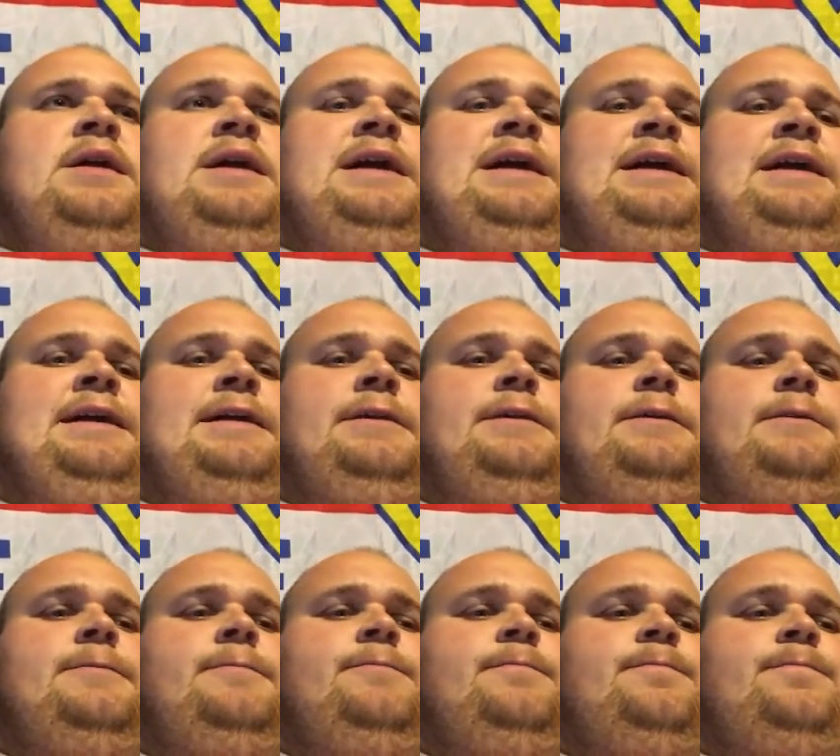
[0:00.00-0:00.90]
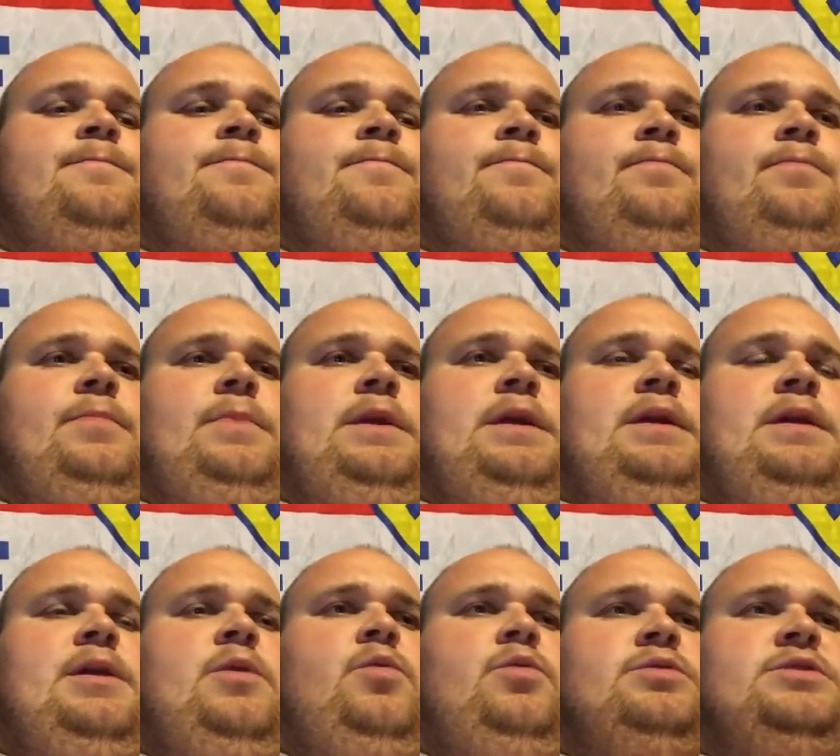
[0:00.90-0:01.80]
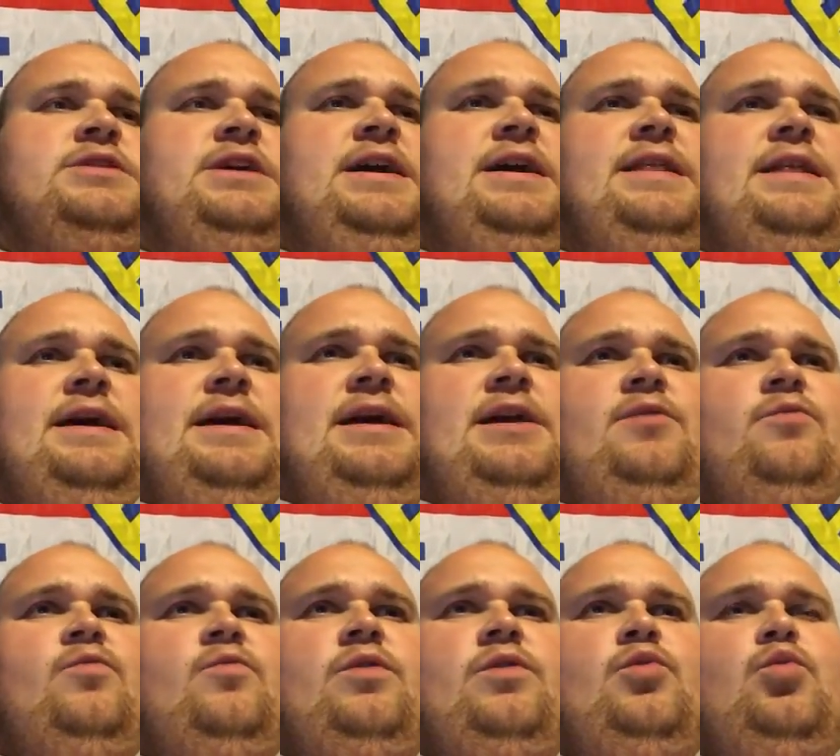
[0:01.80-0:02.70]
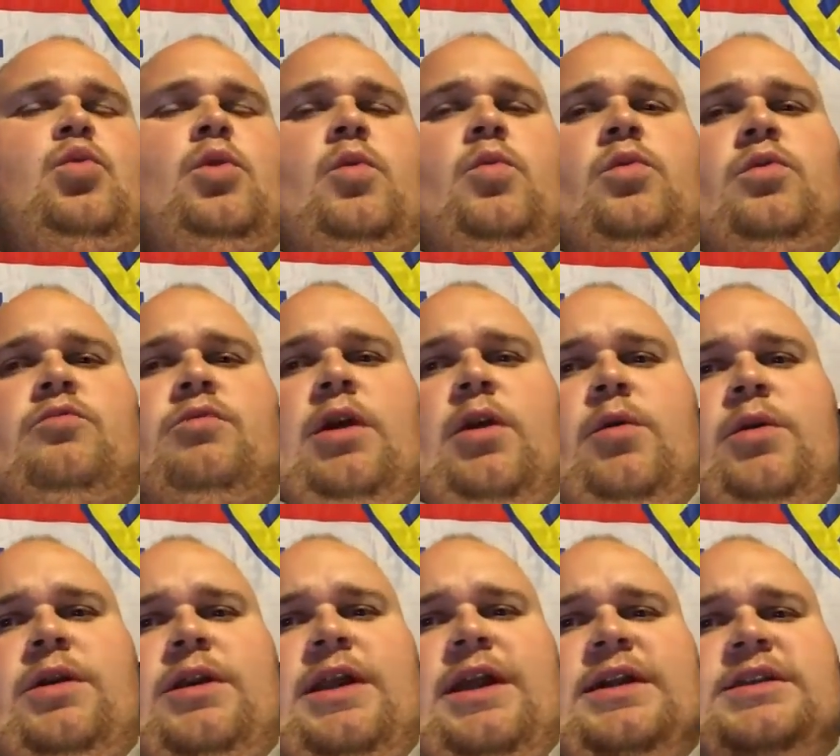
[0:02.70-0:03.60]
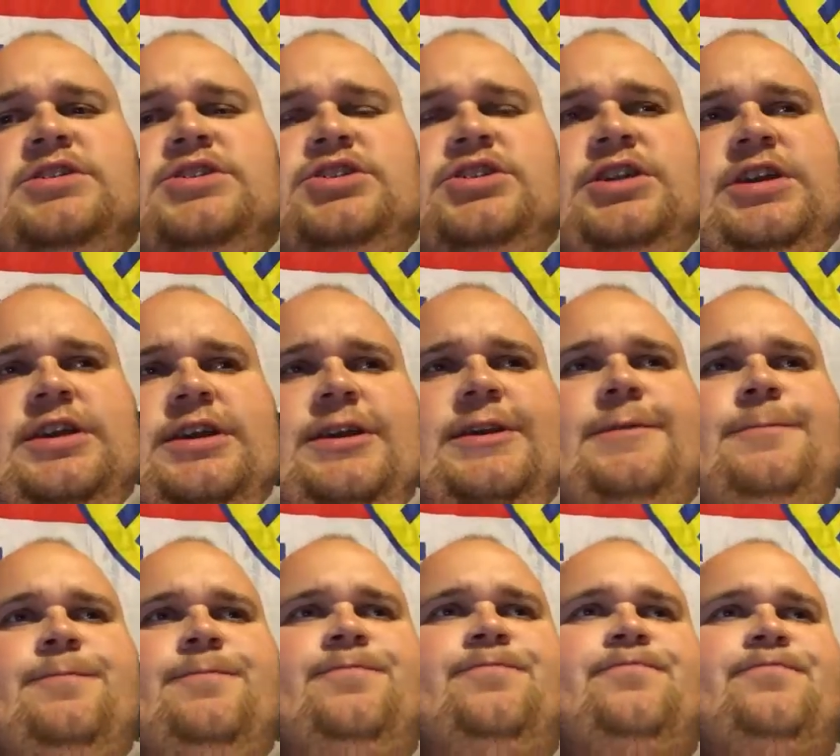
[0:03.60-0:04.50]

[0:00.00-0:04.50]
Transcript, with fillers: Um, and I will tie that in with what we're growing next year